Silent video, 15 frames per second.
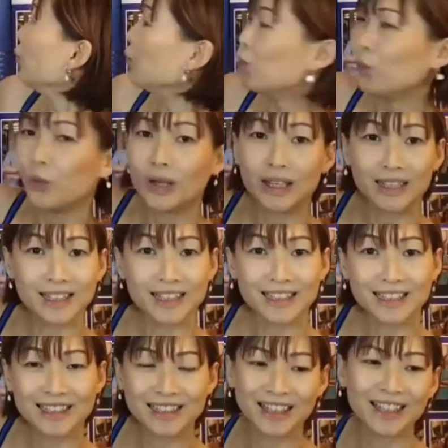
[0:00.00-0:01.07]

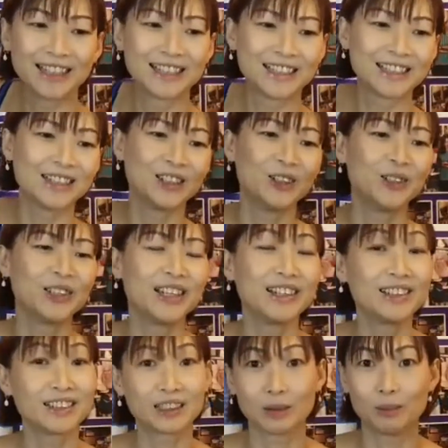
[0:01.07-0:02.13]
Weaknesses. So here
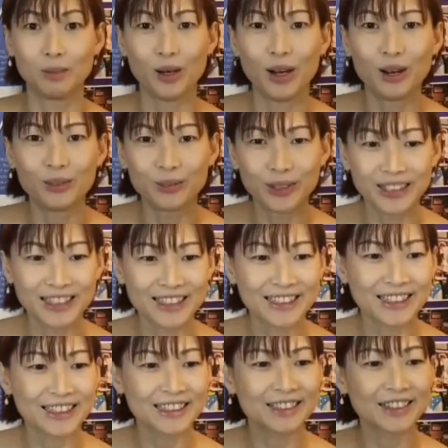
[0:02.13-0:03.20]
is the bar of
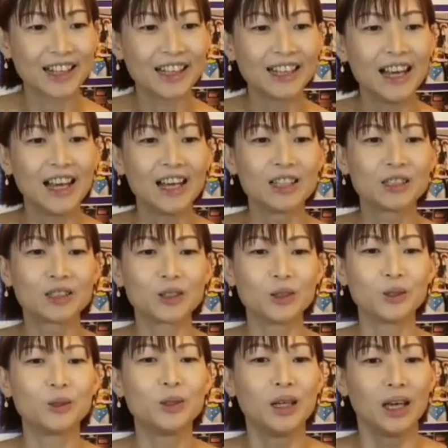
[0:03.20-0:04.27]
weaknesses, right?
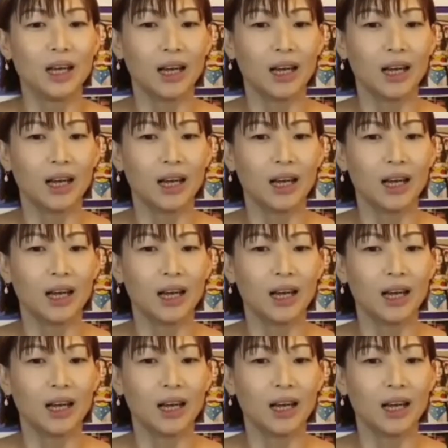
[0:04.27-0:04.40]
So